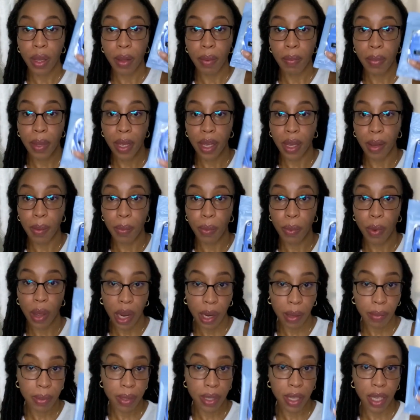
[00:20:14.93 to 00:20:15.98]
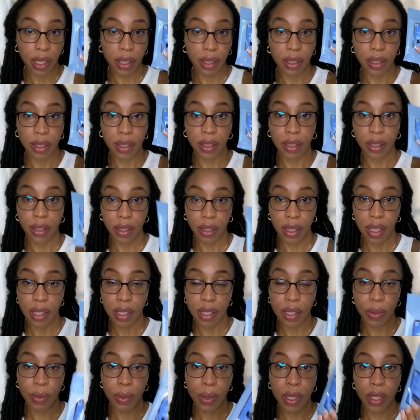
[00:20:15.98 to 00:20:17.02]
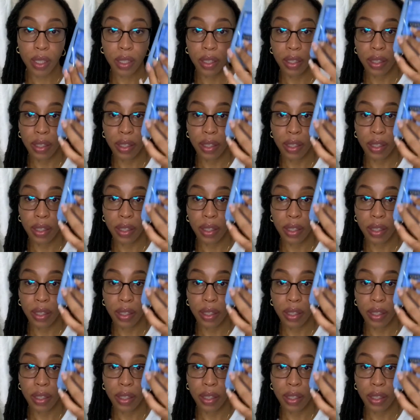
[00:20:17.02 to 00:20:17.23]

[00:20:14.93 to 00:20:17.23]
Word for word: makeup wipes that does the work